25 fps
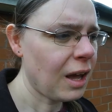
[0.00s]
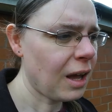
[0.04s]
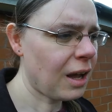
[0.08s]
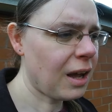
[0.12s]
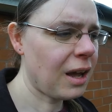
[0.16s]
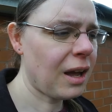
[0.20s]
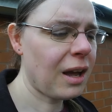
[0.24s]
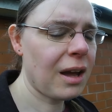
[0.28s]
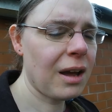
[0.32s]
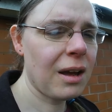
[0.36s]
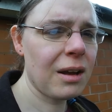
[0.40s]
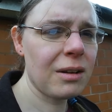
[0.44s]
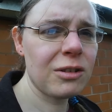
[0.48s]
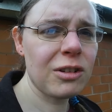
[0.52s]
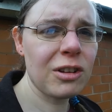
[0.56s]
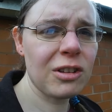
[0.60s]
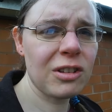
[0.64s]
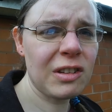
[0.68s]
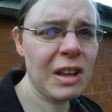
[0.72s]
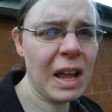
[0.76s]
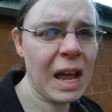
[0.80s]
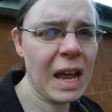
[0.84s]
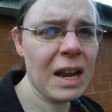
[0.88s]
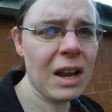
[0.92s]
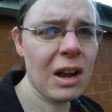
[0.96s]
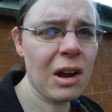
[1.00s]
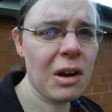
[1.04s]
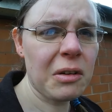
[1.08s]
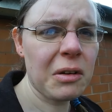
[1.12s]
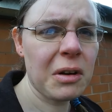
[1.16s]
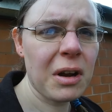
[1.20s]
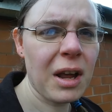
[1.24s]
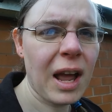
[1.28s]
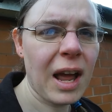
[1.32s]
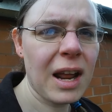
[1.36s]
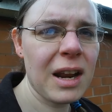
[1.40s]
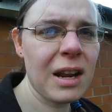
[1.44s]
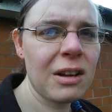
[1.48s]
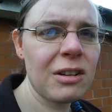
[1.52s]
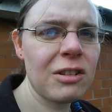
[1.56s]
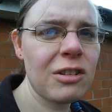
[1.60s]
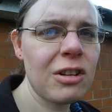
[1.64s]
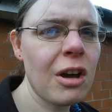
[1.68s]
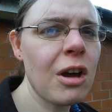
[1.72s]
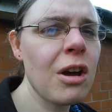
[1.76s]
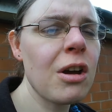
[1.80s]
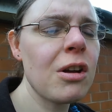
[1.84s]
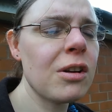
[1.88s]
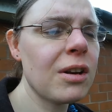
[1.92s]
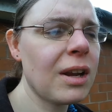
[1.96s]
to stay on, and it
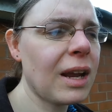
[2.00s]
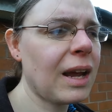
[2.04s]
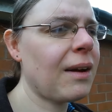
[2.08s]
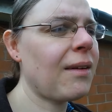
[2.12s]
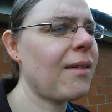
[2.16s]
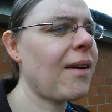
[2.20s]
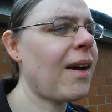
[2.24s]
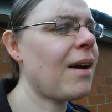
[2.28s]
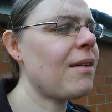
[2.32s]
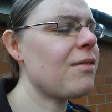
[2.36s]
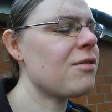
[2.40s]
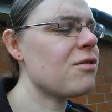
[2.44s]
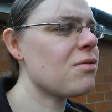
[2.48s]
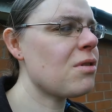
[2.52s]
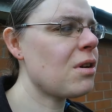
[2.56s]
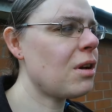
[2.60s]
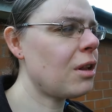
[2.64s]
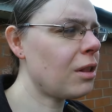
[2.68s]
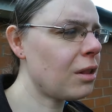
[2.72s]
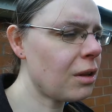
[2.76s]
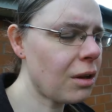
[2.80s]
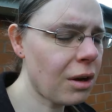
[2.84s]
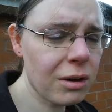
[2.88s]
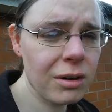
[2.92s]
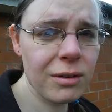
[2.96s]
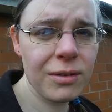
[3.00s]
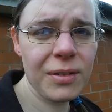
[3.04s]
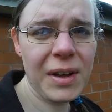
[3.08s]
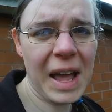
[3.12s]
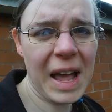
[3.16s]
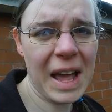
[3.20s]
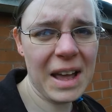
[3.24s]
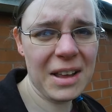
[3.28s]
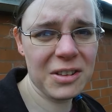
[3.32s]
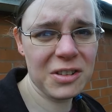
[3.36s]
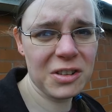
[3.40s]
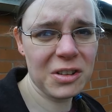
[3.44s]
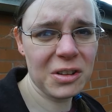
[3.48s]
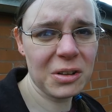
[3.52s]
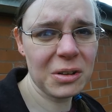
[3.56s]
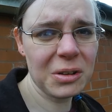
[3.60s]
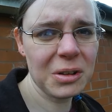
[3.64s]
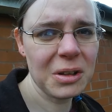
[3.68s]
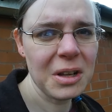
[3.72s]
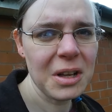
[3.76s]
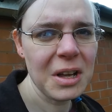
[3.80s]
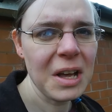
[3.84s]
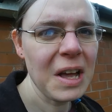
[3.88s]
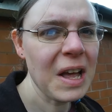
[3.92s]
turned out after a lot of hassle,